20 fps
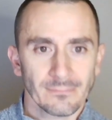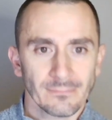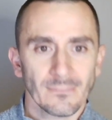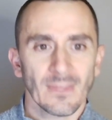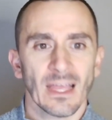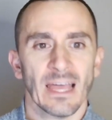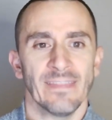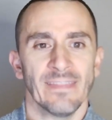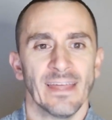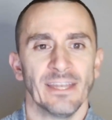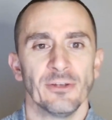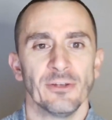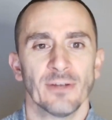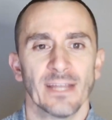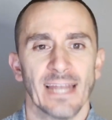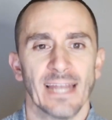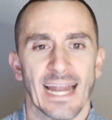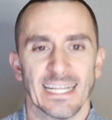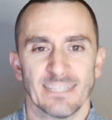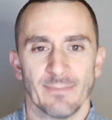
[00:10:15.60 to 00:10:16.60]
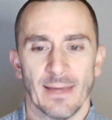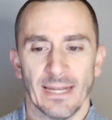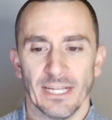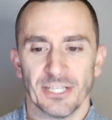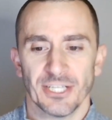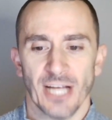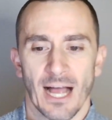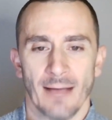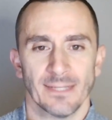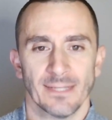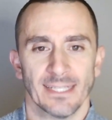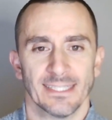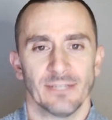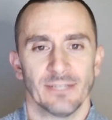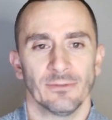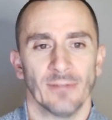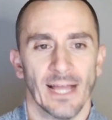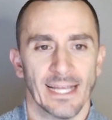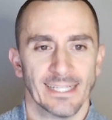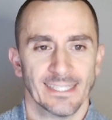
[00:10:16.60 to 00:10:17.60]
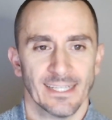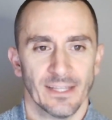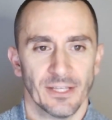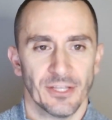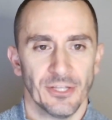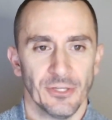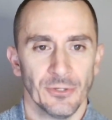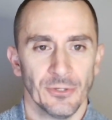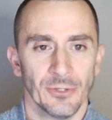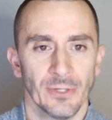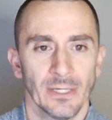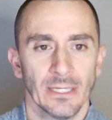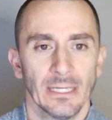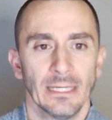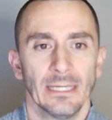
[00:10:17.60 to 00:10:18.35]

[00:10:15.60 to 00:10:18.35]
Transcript: And then you can add as many jobs as you like to the queue.